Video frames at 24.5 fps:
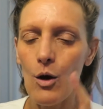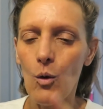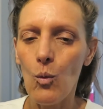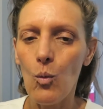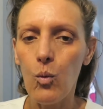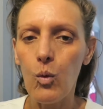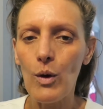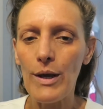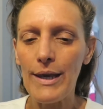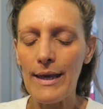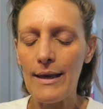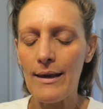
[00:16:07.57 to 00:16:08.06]
a
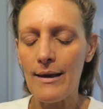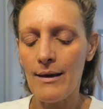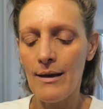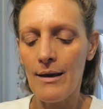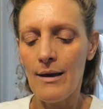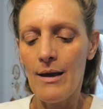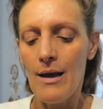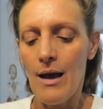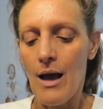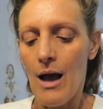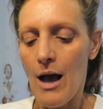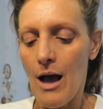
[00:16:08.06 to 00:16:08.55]
week,
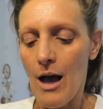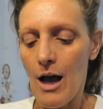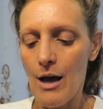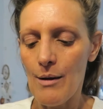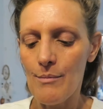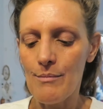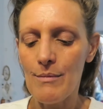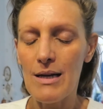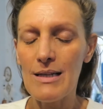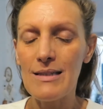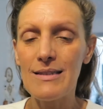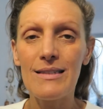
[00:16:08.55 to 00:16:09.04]

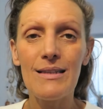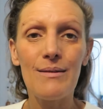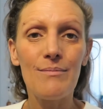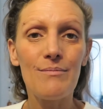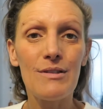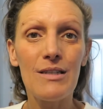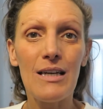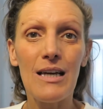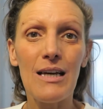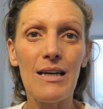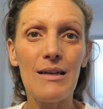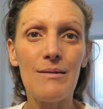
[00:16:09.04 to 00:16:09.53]
and
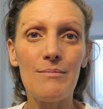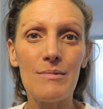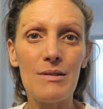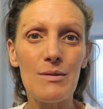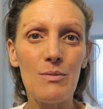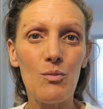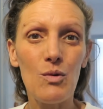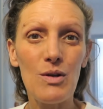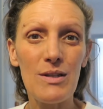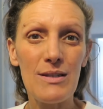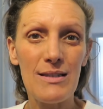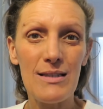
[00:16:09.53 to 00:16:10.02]

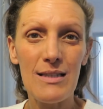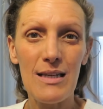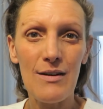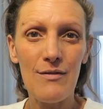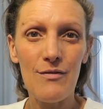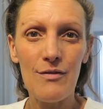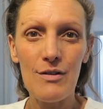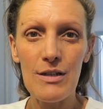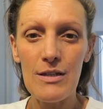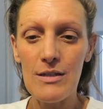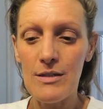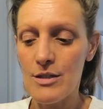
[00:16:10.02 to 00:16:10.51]
sometimes once
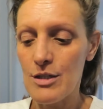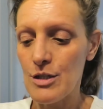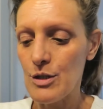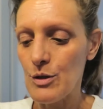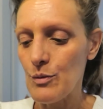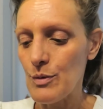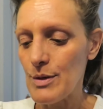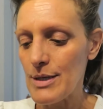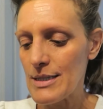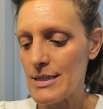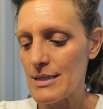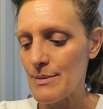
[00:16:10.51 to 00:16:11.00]
every
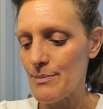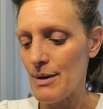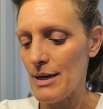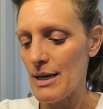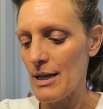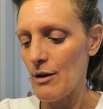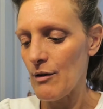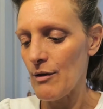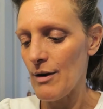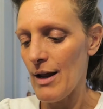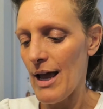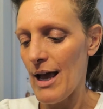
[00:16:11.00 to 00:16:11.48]
2 weeks,
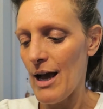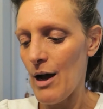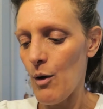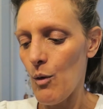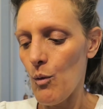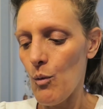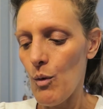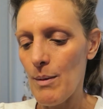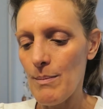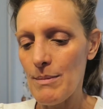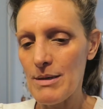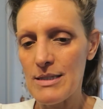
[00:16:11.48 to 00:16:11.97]
depending on
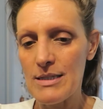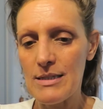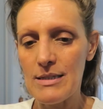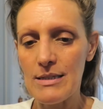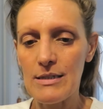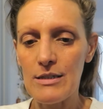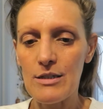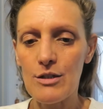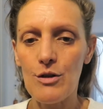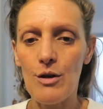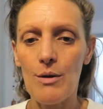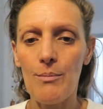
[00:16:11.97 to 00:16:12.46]
how well my
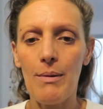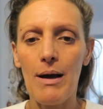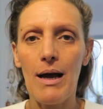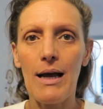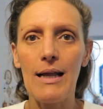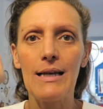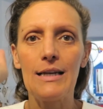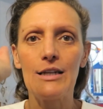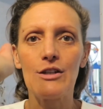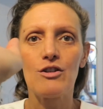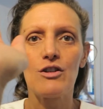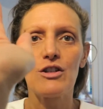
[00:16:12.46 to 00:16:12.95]
skin's doing. But
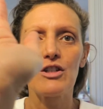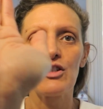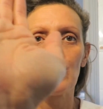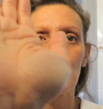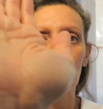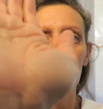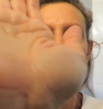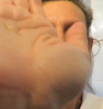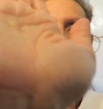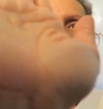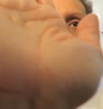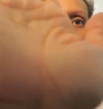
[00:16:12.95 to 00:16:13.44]
I literally
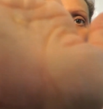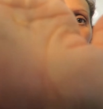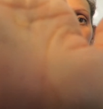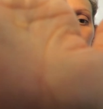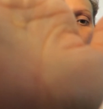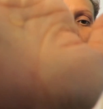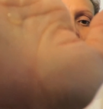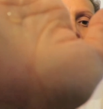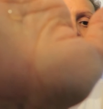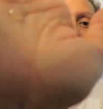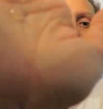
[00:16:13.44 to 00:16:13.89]
just apply